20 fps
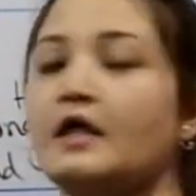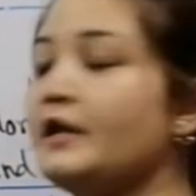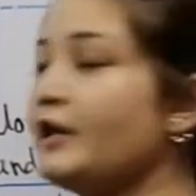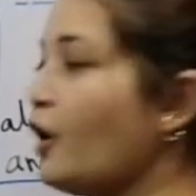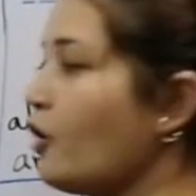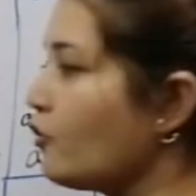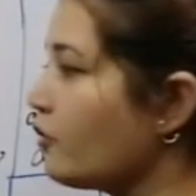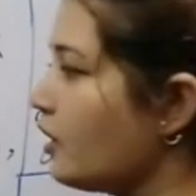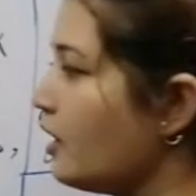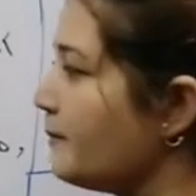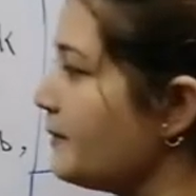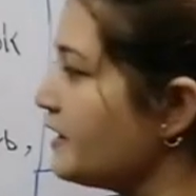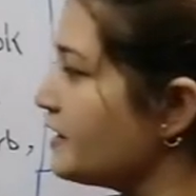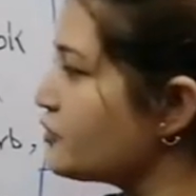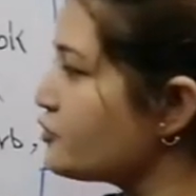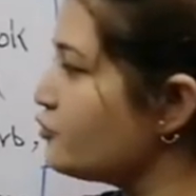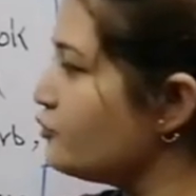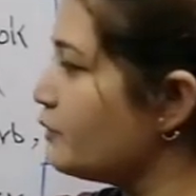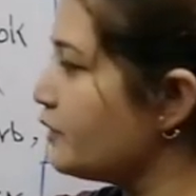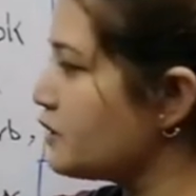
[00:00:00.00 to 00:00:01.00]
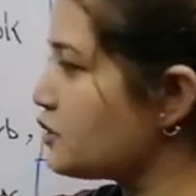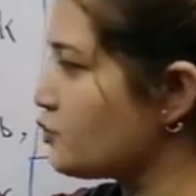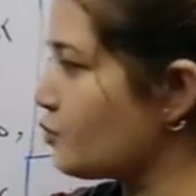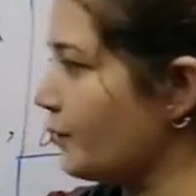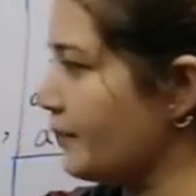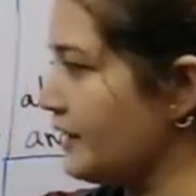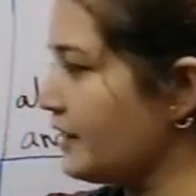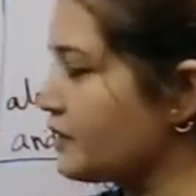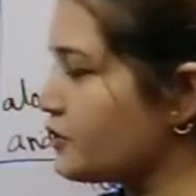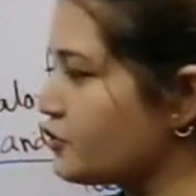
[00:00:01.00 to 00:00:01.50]
Now coming towards
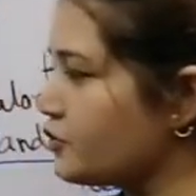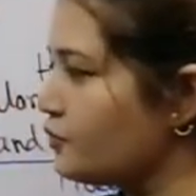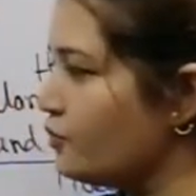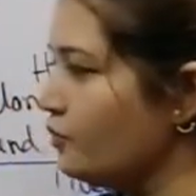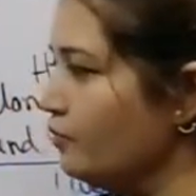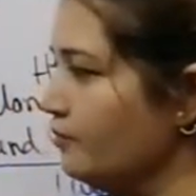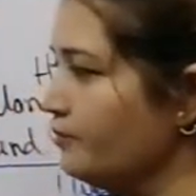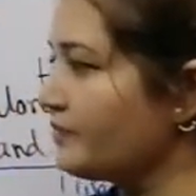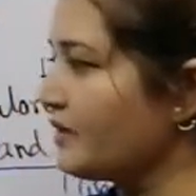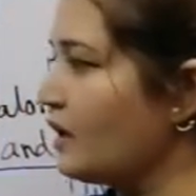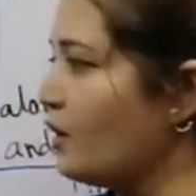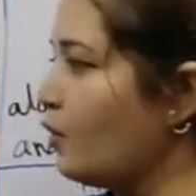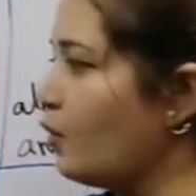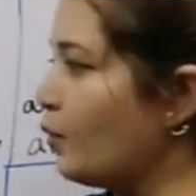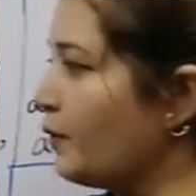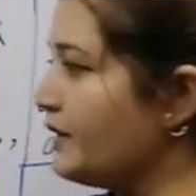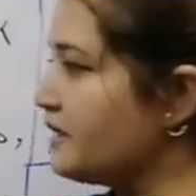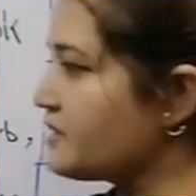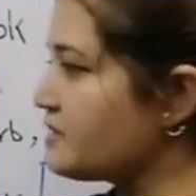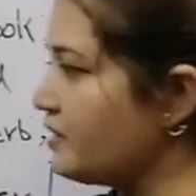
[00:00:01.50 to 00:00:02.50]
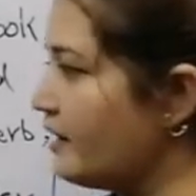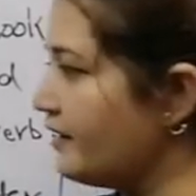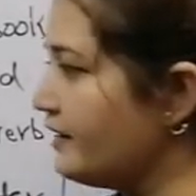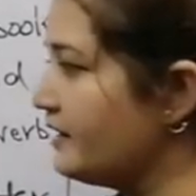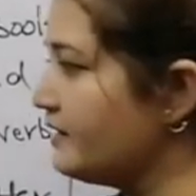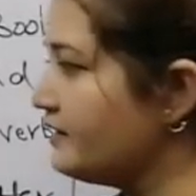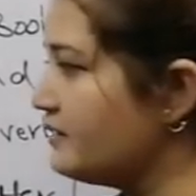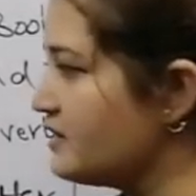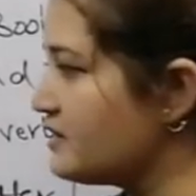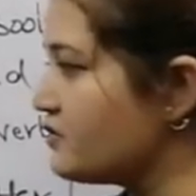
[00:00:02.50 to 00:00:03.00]
week 2, we
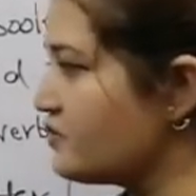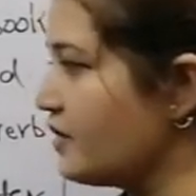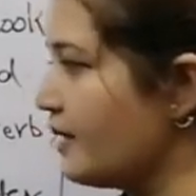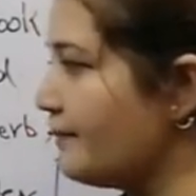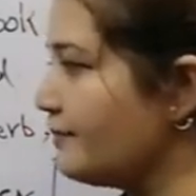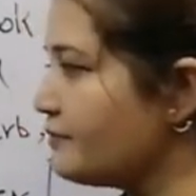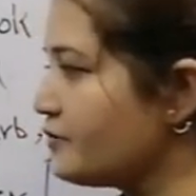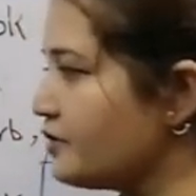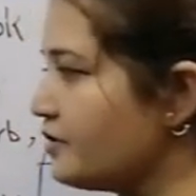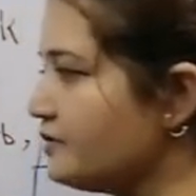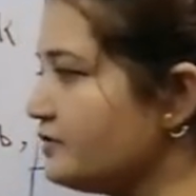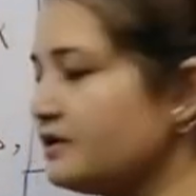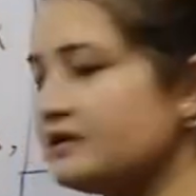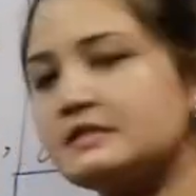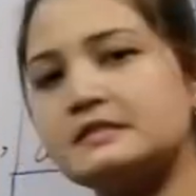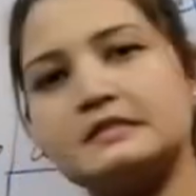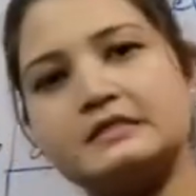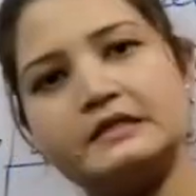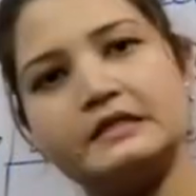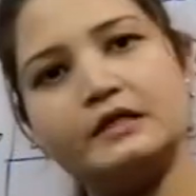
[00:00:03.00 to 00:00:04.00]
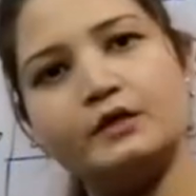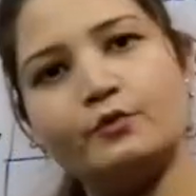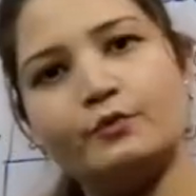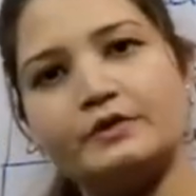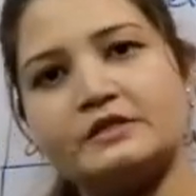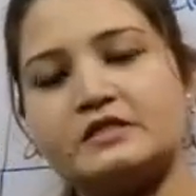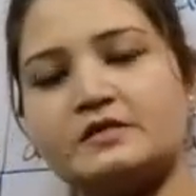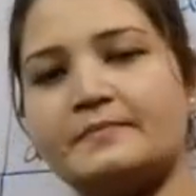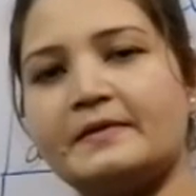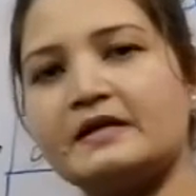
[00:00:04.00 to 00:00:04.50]
studied this chapter, the sea,
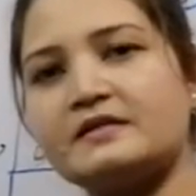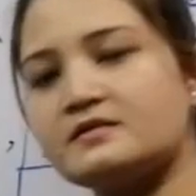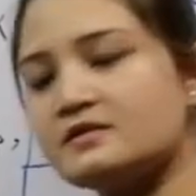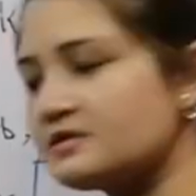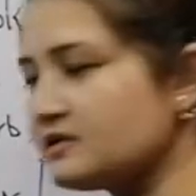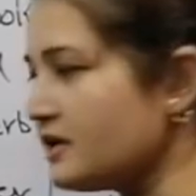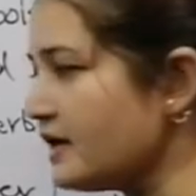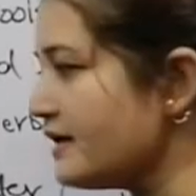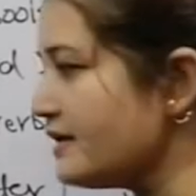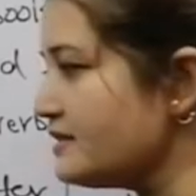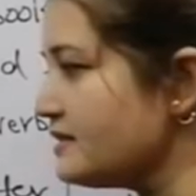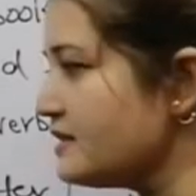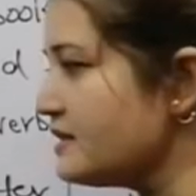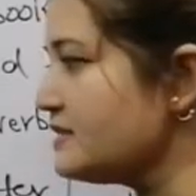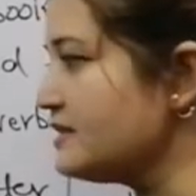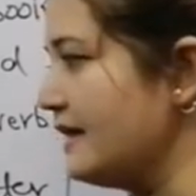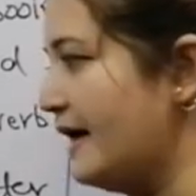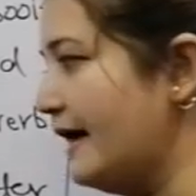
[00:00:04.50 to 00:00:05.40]
with some exercises,